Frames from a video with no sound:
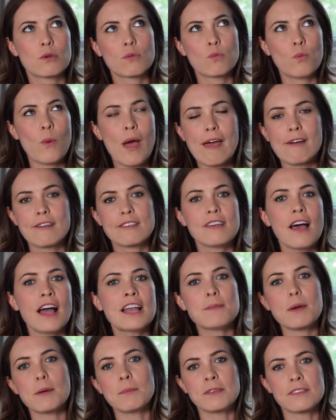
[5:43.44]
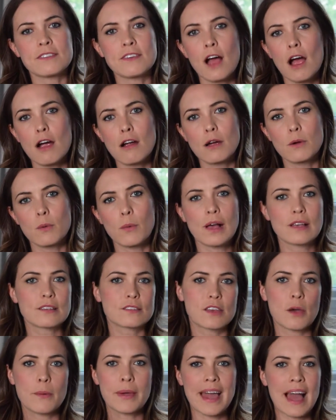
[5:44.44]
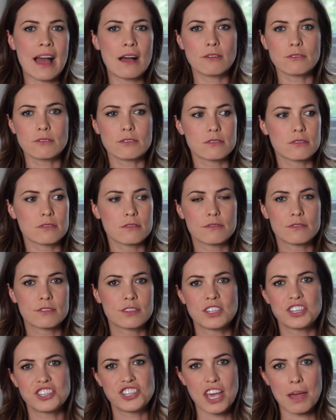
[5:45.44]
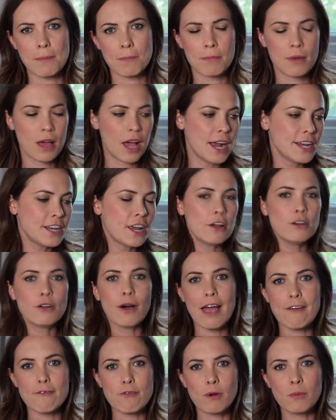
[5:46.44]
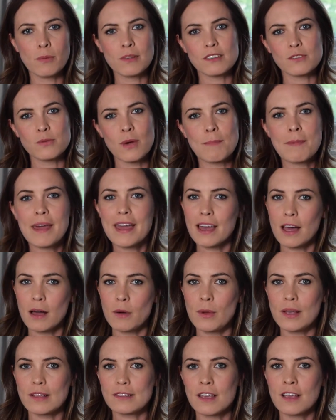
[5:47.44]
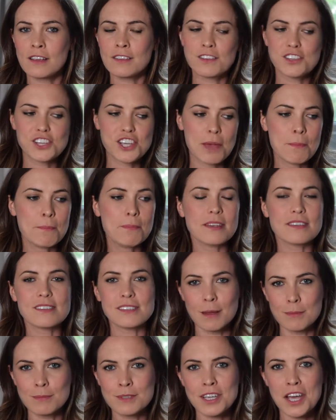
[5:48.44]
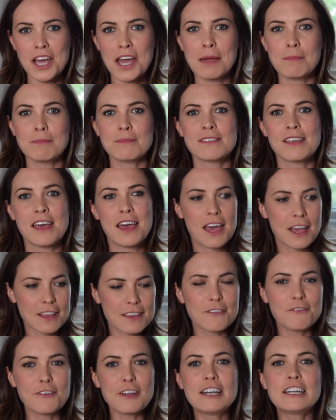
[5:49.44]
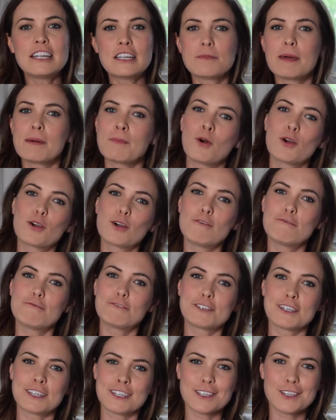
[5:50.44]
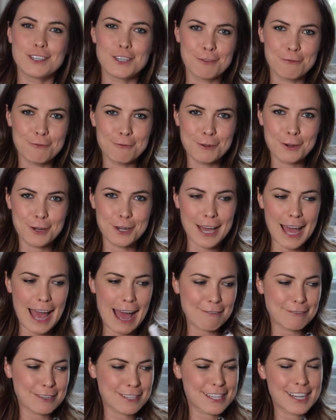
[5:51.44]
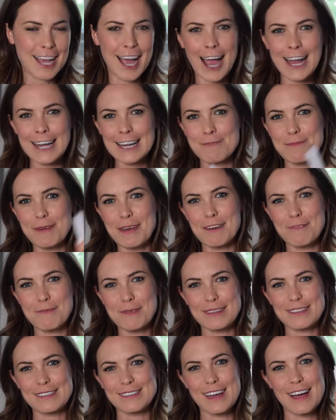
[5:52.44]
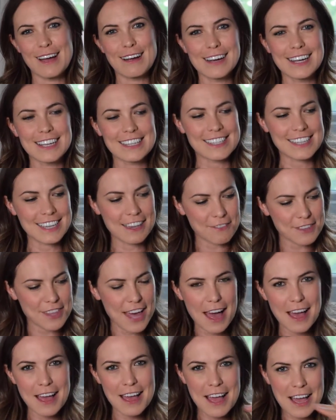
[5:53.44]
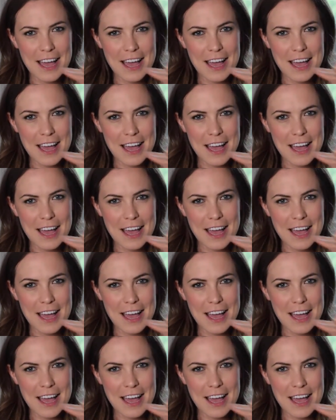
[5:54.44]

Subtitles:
wear a tiny bit of mascara whilst going out to the gym. I know not everyone wants to wear makeup whilst going to the gym, but sometimes to feel a little bit more confident, you've got to have a tiny bit of mascara to give you that